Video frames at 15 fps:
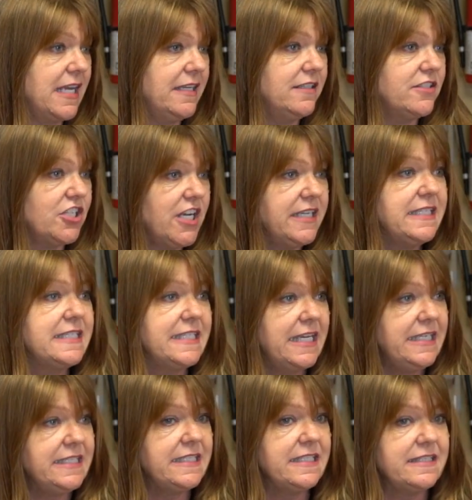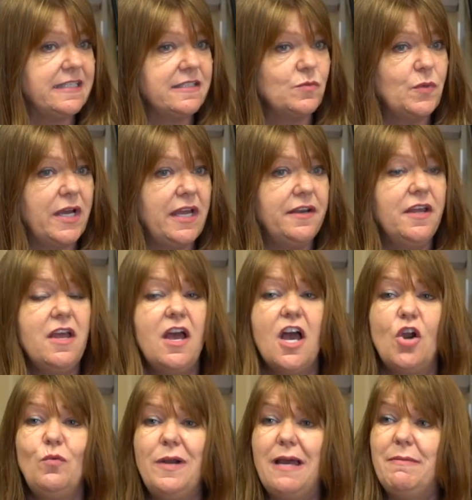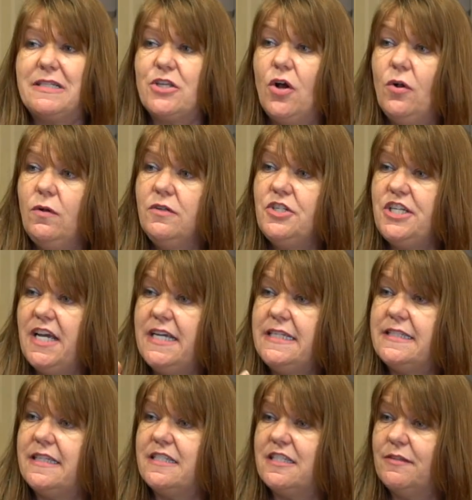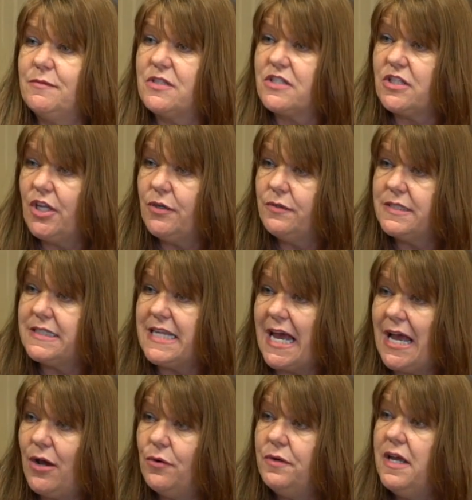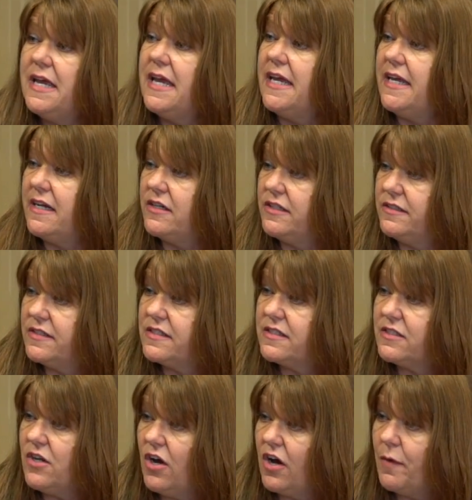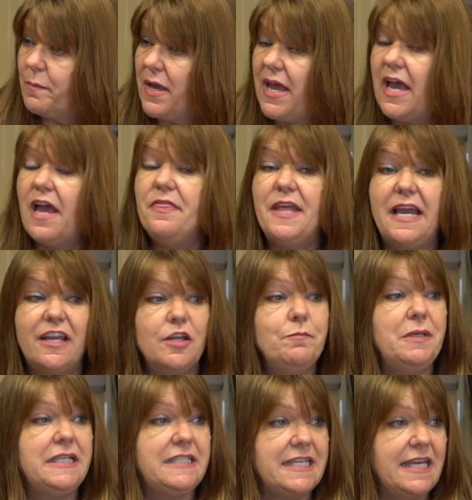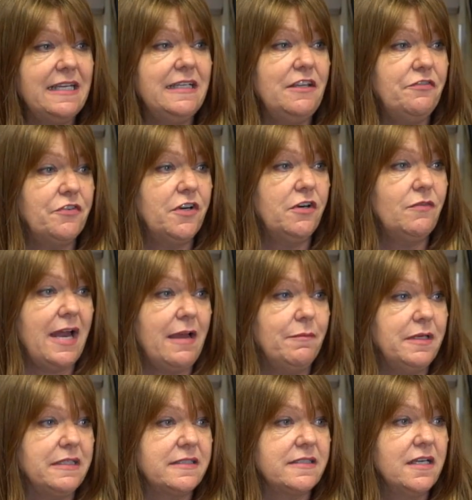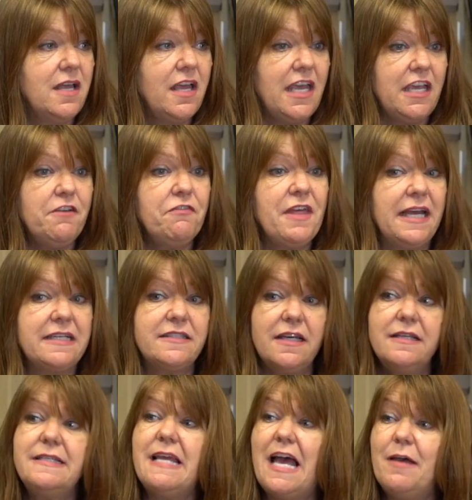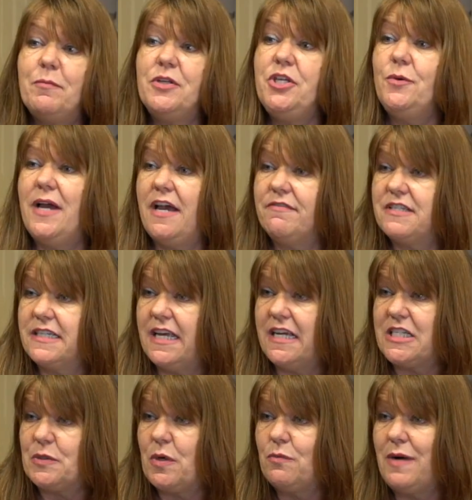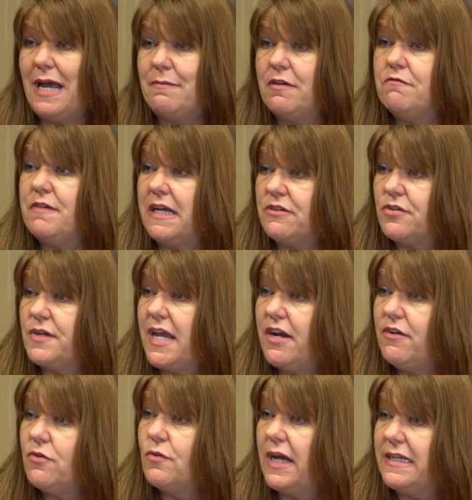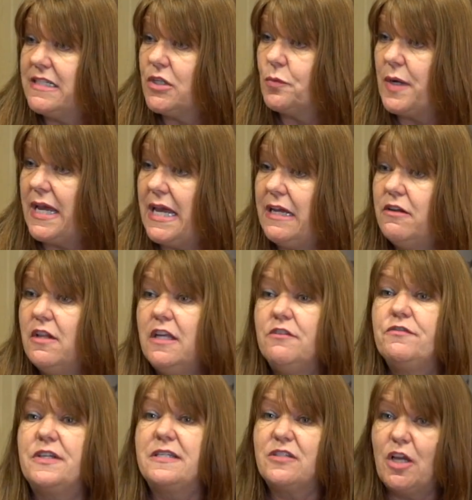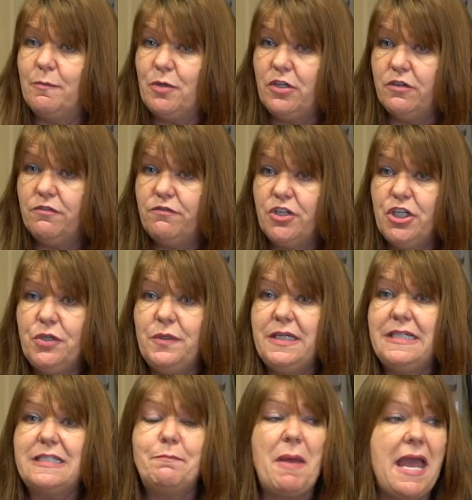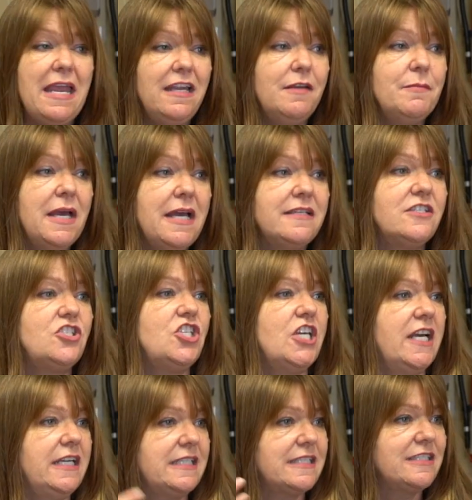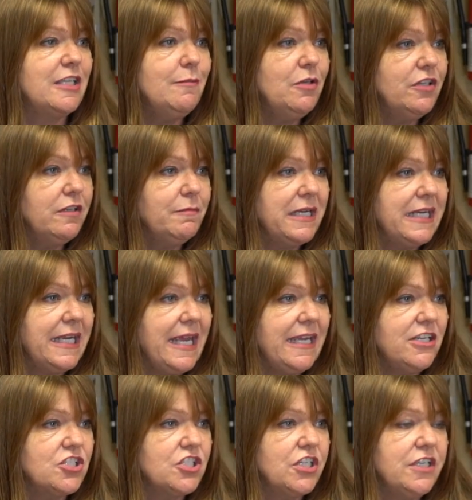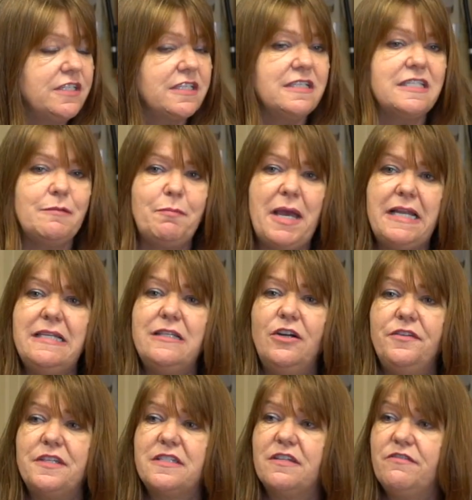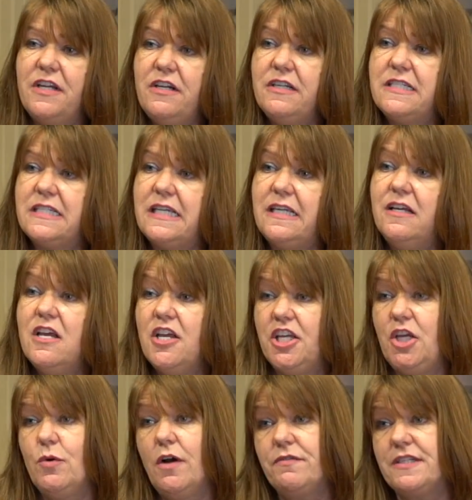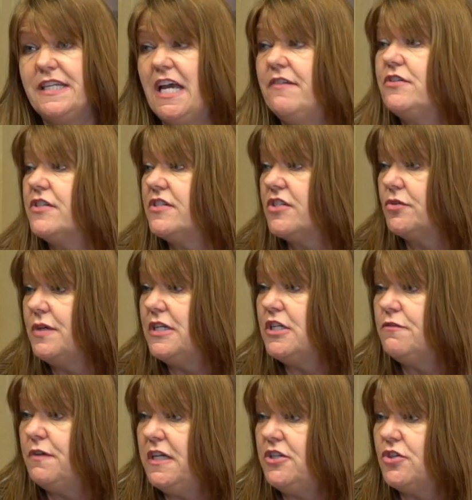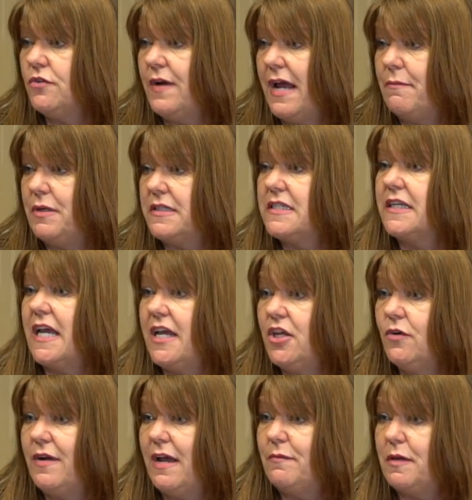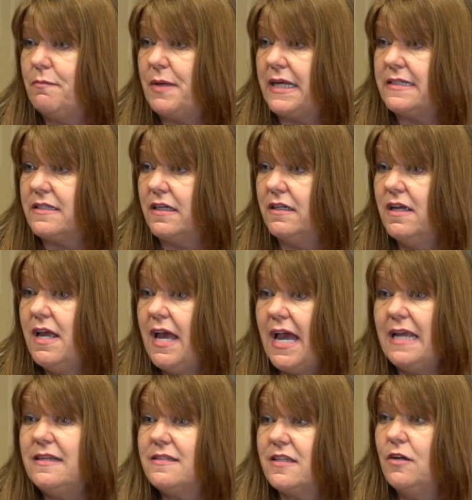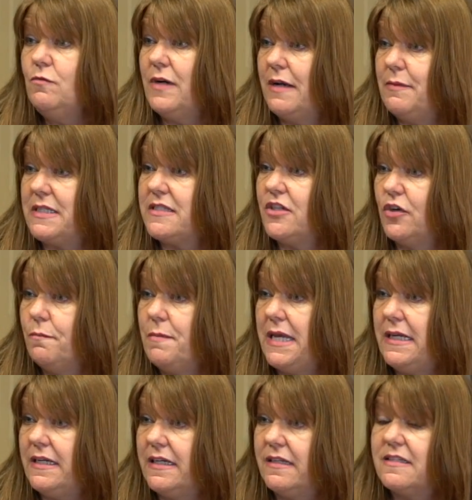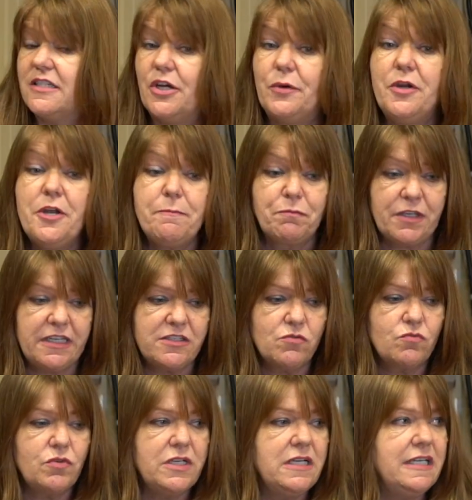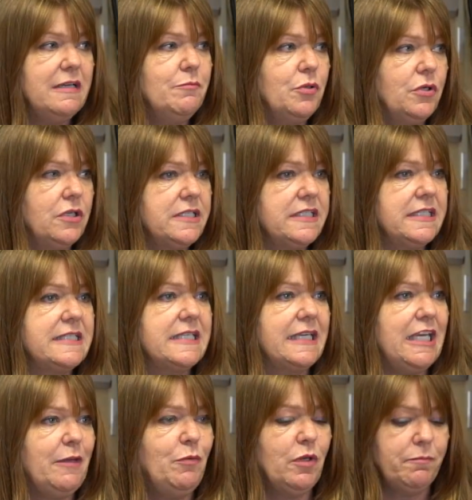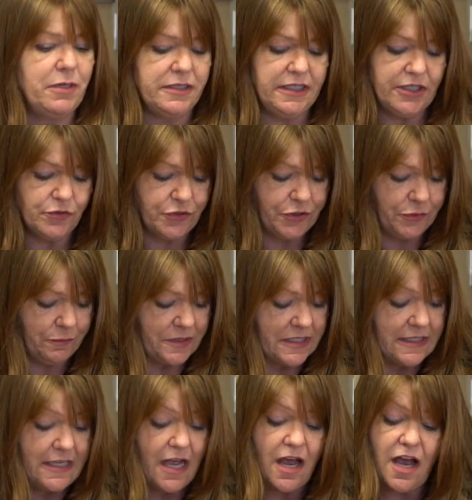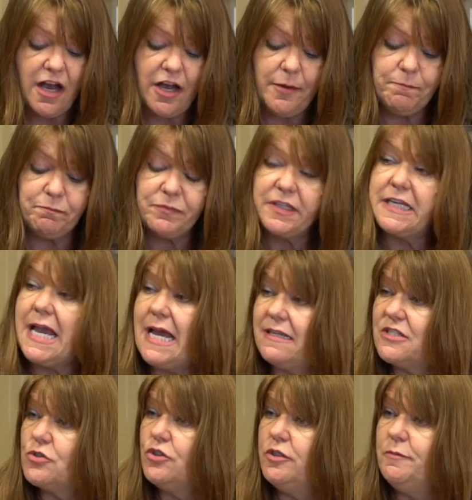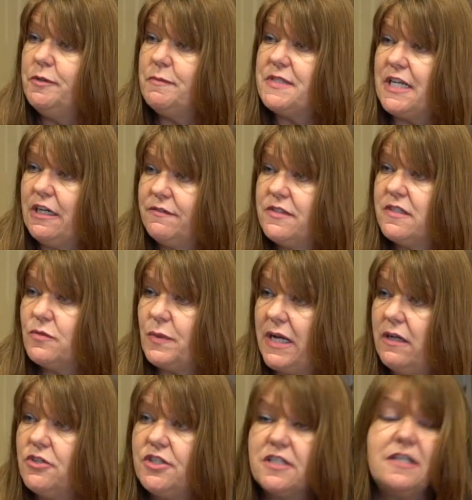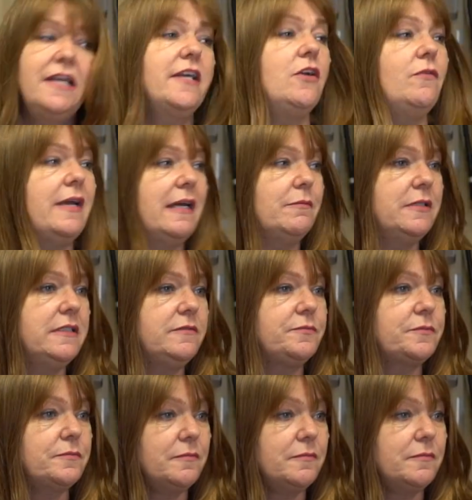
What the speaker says: And GI stasis is when a rabbit's whole GI system slows down, it can stop, and that can be deadly for a rabbit. If that does happen, you have to get to a rabbit veterinarian right away for sub-Q fluids, pain meds, GI stimulant medications, and depending on the severity, you often have to syringe feed your rabbit to get your rabbit better. And some rabbits don't make it, so it's really important to keep your bunny groomed. Cats groom themselves as well, just like a rabbit.